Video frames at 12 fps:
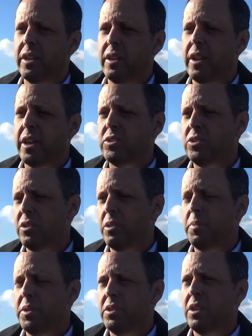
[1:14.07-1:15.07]
And next year
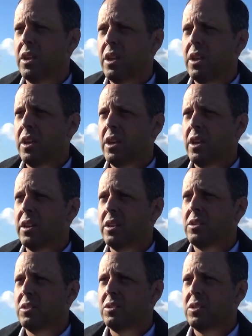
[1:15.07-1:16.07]
there'll be
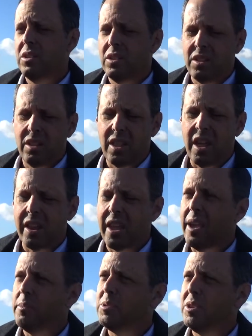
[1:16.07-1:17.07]
a lot of
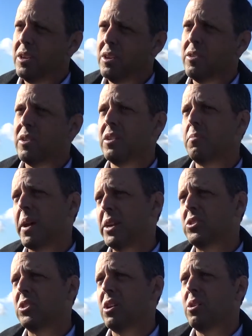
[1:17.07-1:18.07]
games here and in
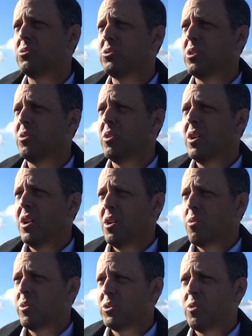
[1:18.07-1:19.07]
Mexico. So
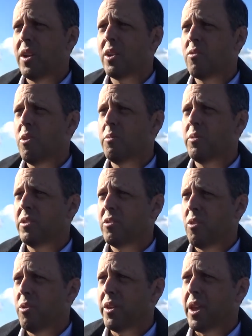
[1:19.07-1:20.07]
we're trying to
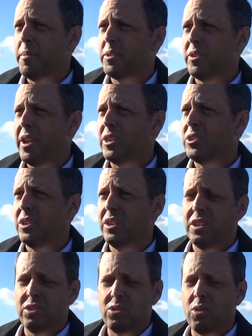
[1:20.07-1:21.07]
grow the game
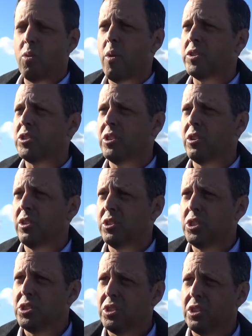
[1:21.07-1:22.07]
internationally. There's no question there are
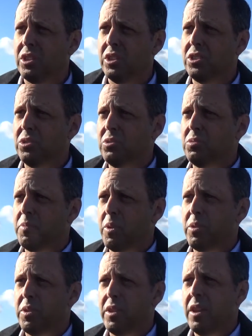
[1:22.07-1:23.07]
logistical issues,
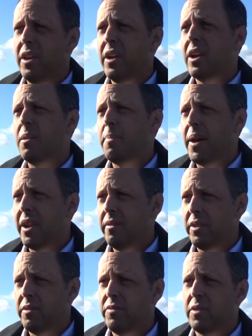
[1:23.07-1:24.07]
both
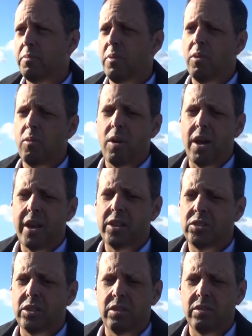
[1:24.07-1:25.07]
competitively,
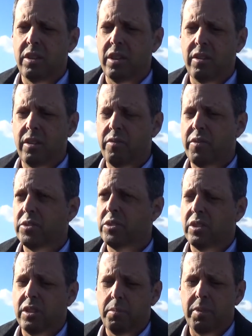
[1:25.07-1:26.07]
football-wise, and physically.